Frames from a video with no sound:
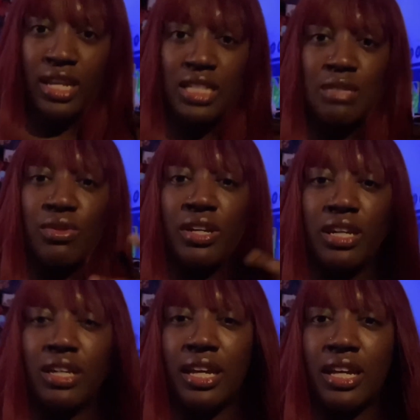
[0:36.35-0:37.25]
It's more
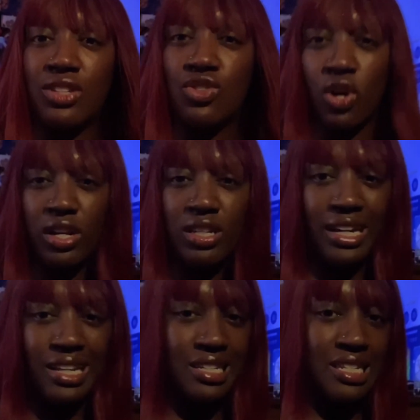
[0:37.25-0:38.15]
like a dark,
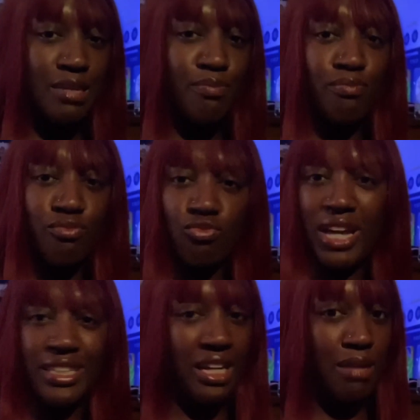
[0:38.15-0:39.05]
like a deep
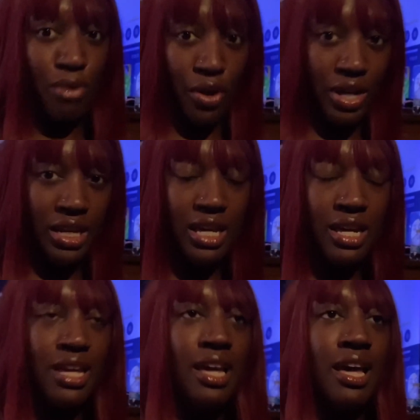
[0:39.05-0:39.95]
red, like a burgundy.
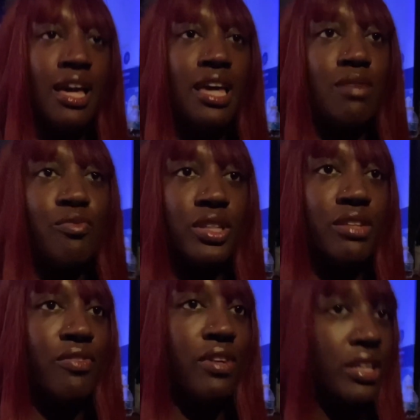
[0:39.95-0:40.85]
And I'm really
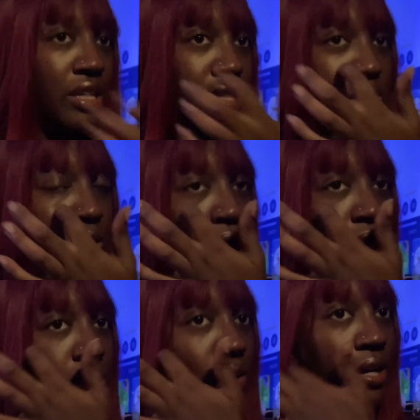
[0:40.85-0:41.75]
feeling it, so
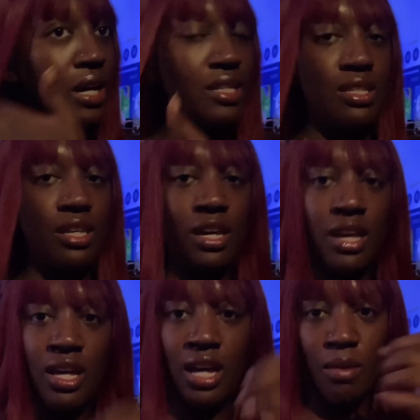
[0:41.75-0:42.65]
honestly.
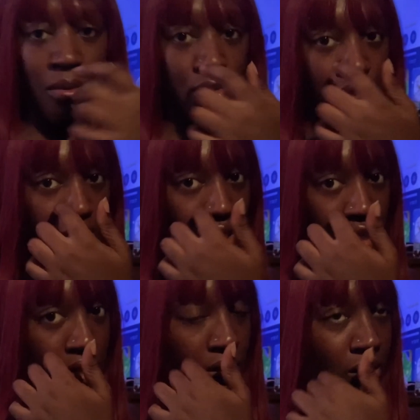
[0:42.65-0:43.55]
I'm probably just gonna
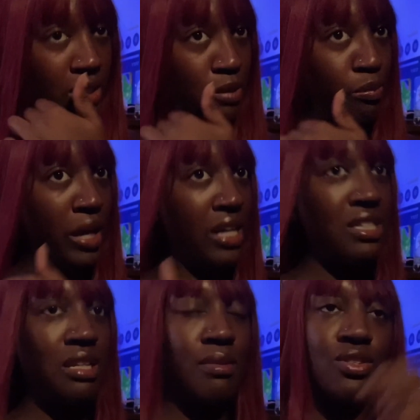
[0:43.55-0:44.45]
like curl the bangs
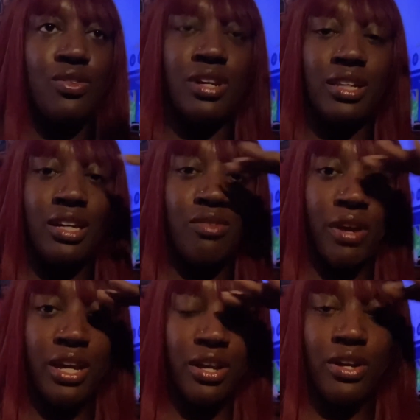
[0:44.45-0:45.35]
a little bit so they're not like
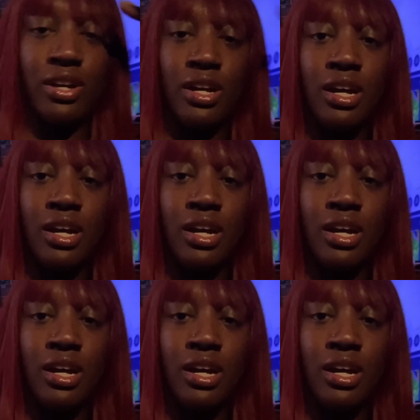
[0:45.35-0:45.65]
right here.